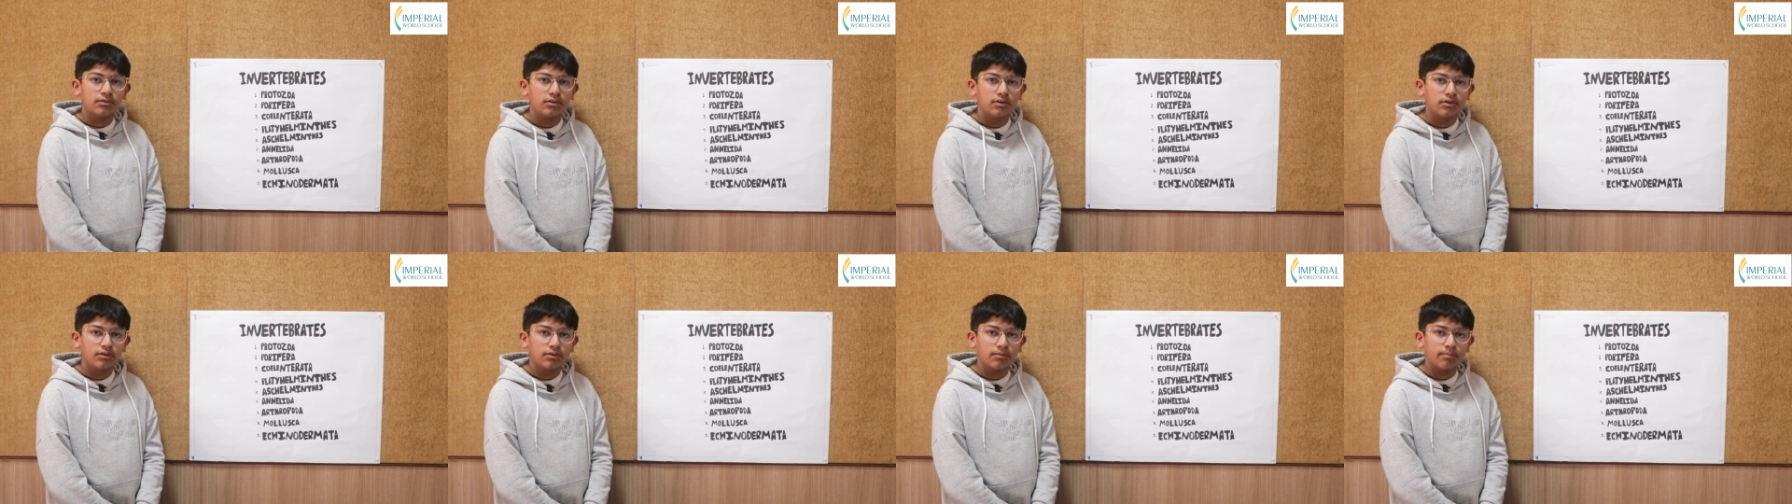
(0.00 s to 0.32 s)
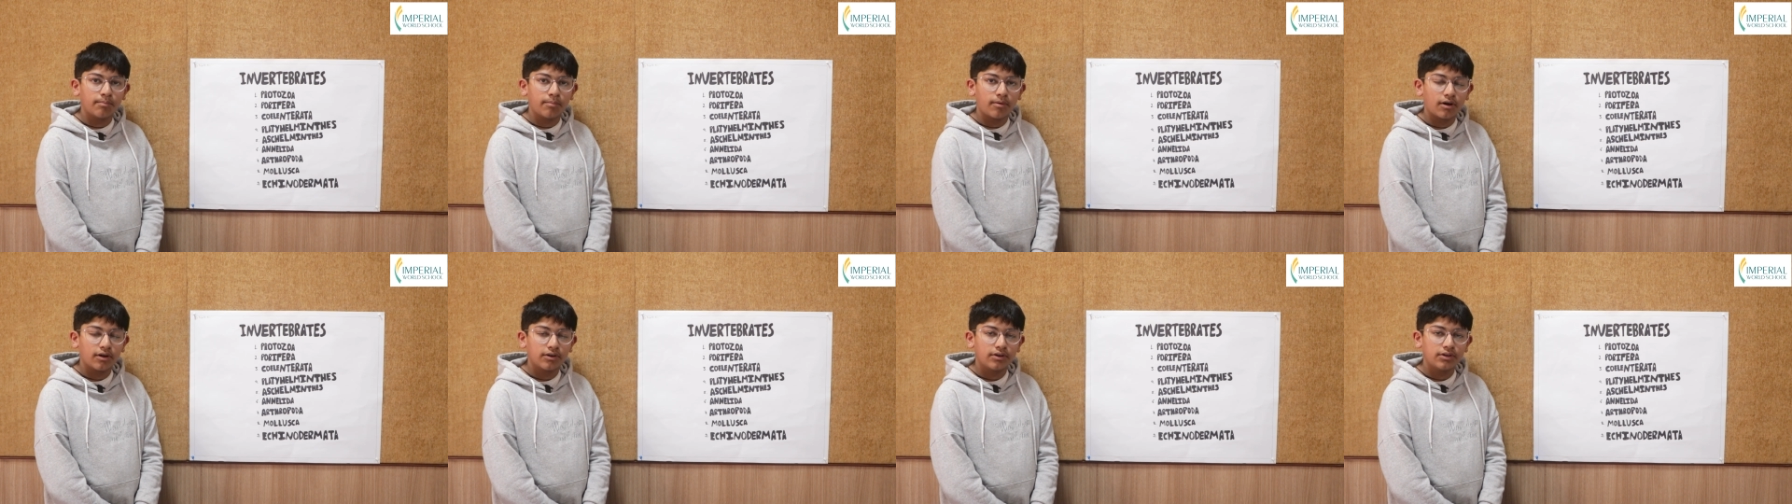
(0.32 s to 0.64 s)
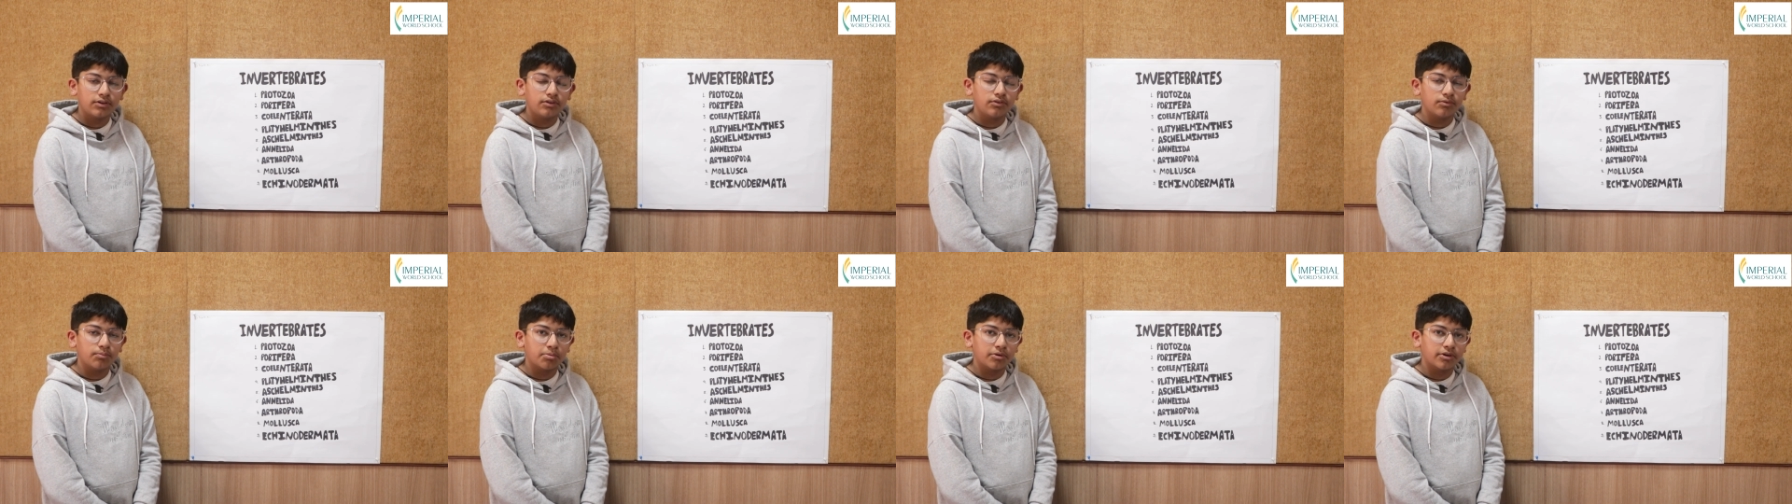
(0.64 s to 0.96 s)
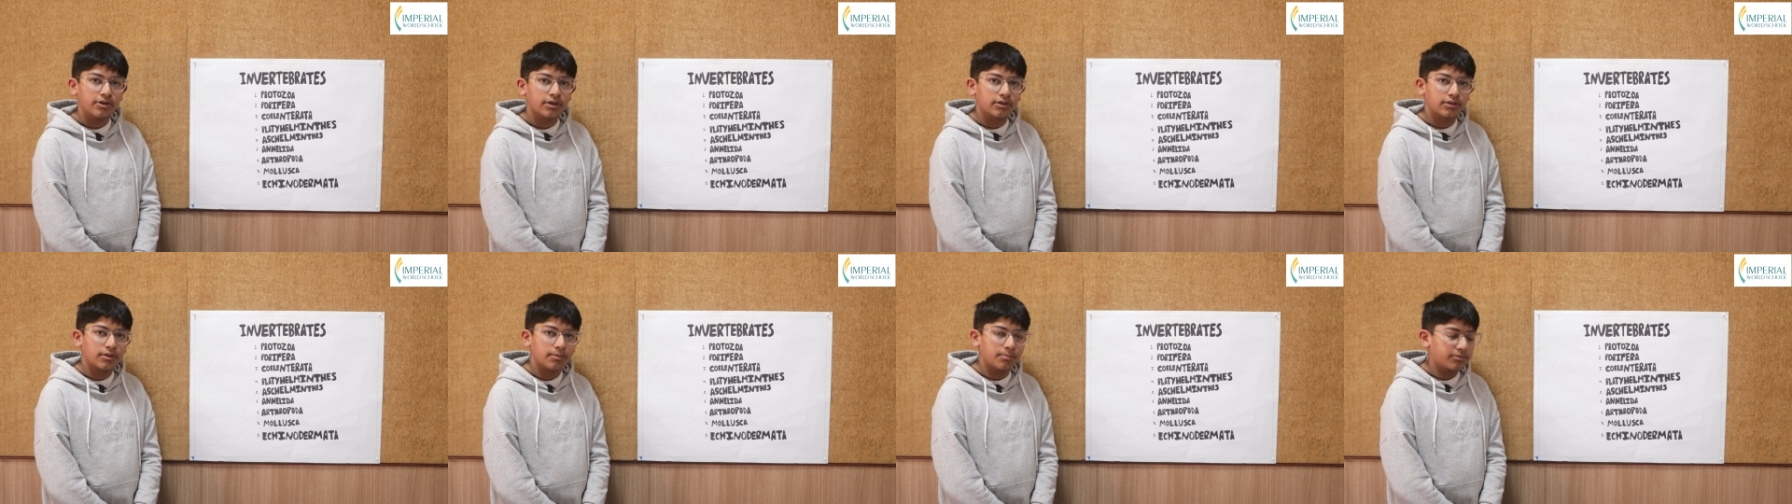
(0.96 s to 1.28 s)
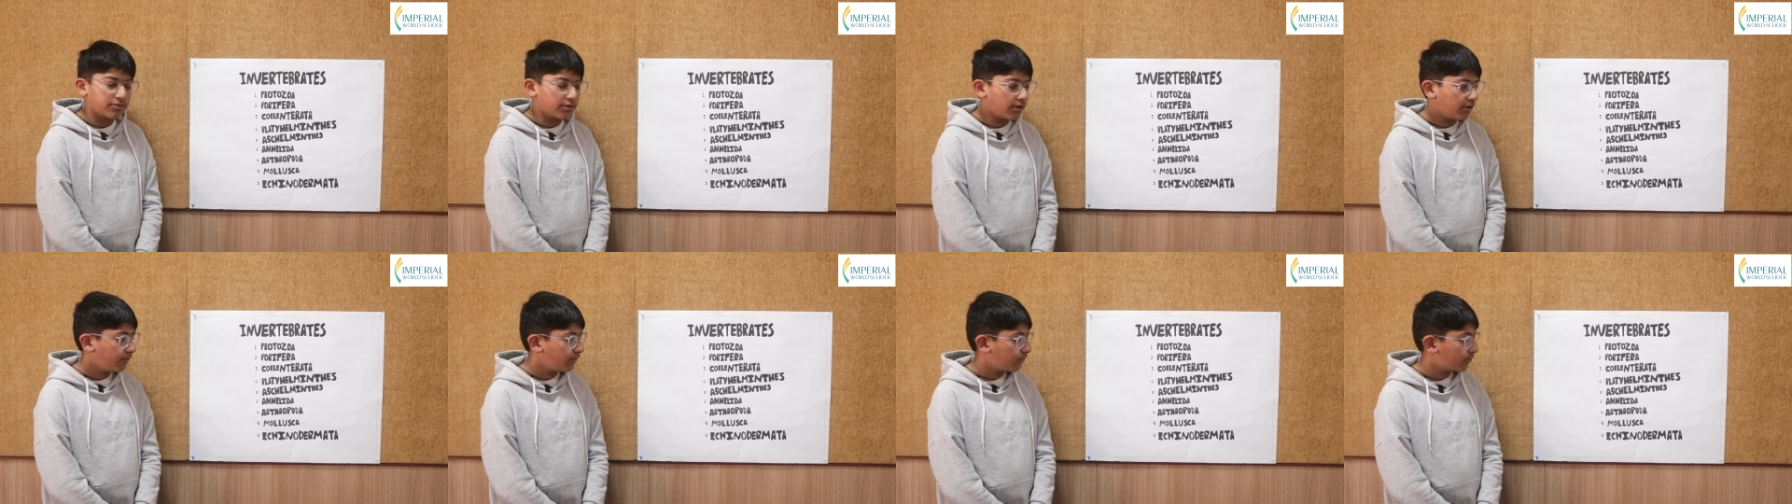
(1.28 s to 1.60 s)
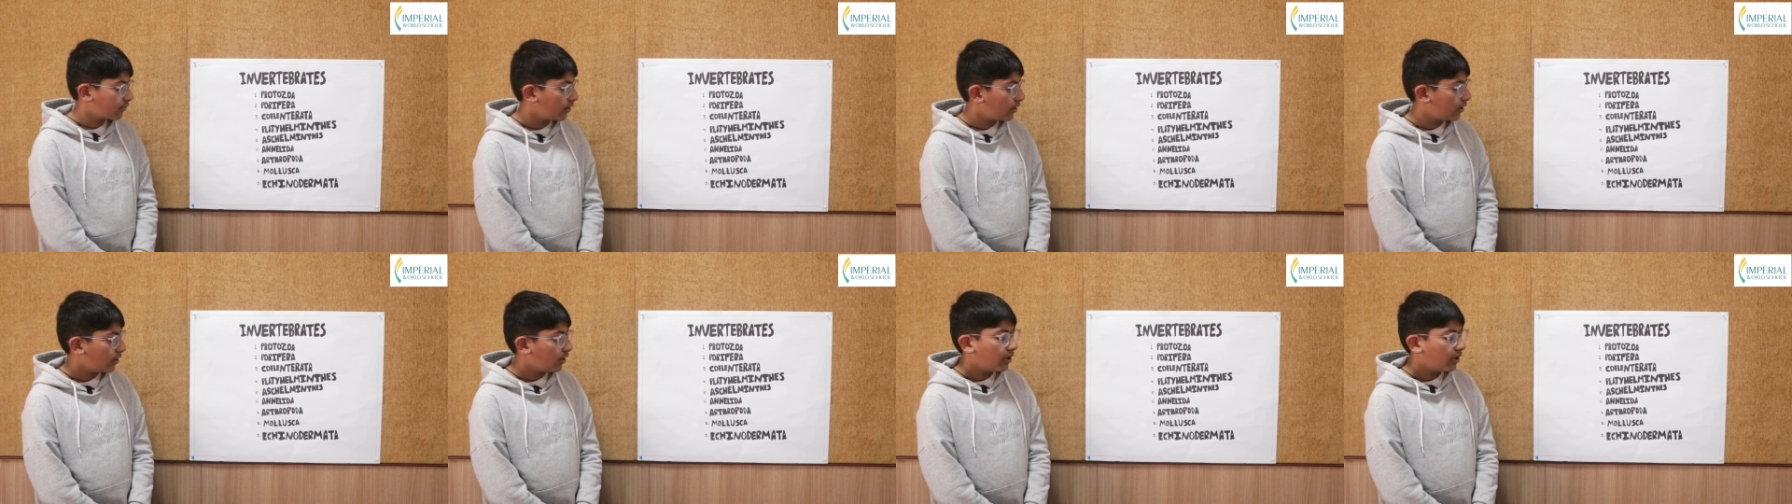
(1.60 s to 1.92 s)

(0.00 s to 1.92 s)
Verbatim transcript: their body to protect themselves.